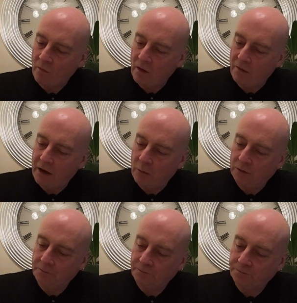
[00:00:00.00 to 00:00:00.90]
on that
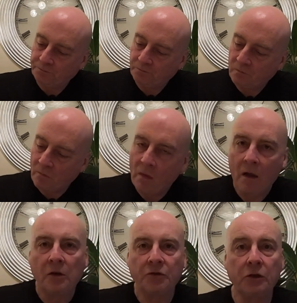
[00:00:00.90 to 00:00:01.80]
one.
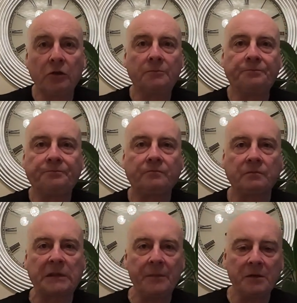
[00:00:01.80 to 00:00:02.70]
So
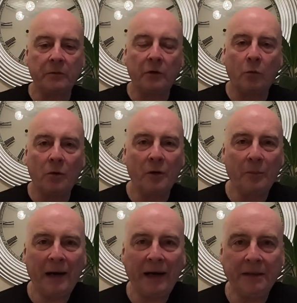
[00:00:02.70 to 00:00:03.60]
that means we've got one more
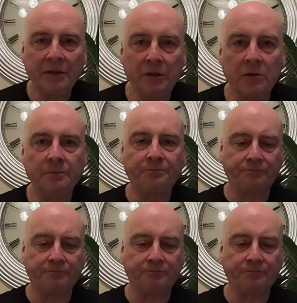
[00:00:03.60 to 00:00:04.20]
pie to go.